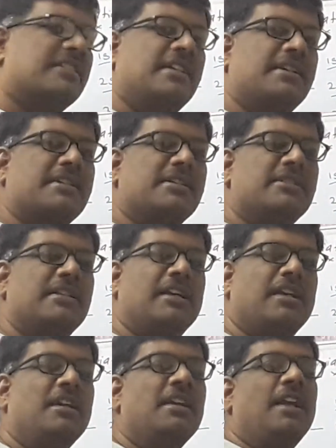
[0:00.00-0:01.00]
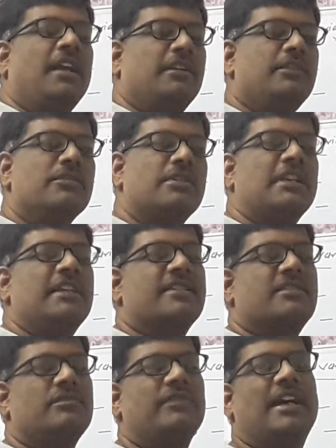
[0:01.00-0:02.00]
center of the
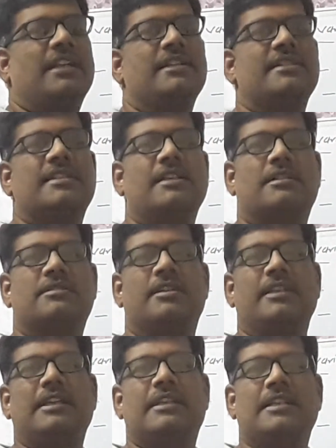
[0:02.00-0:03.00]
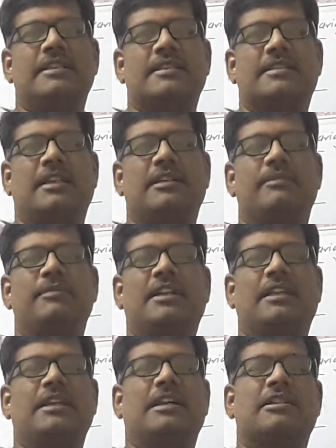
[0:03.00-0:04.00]
nucleus to valence electron increases,
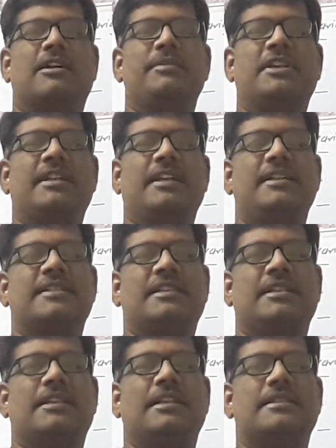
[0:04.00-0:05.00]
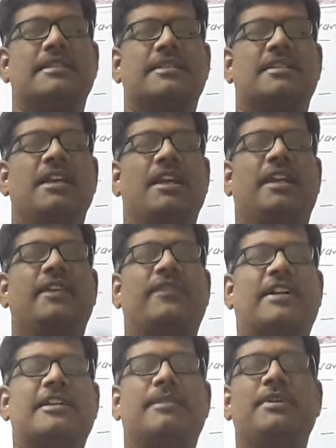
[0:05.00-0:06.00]
ultimately atomic radius increases. If
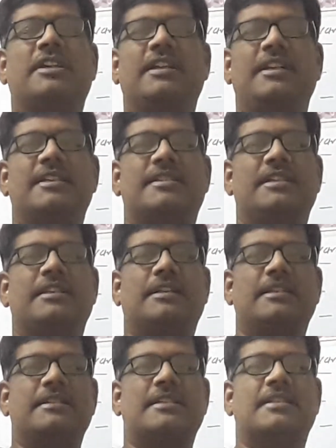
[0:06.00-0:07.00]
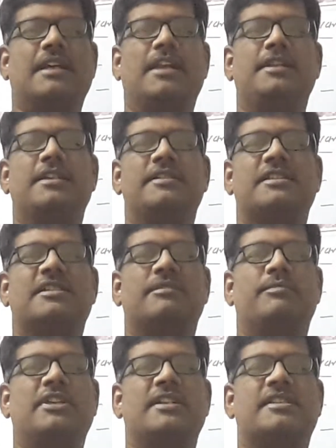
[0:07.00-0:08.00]
atomic radius increases,
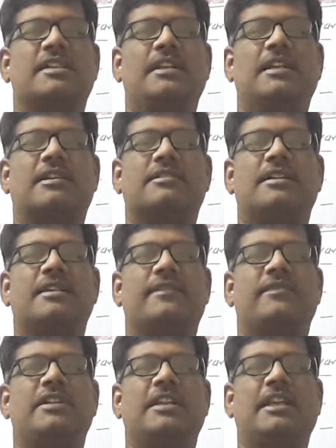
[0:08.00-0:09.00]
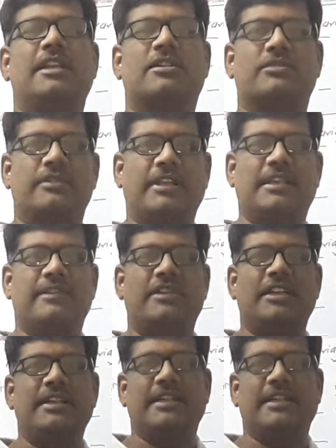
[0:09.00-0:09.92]
ionization potential, electron affinity, electronegativity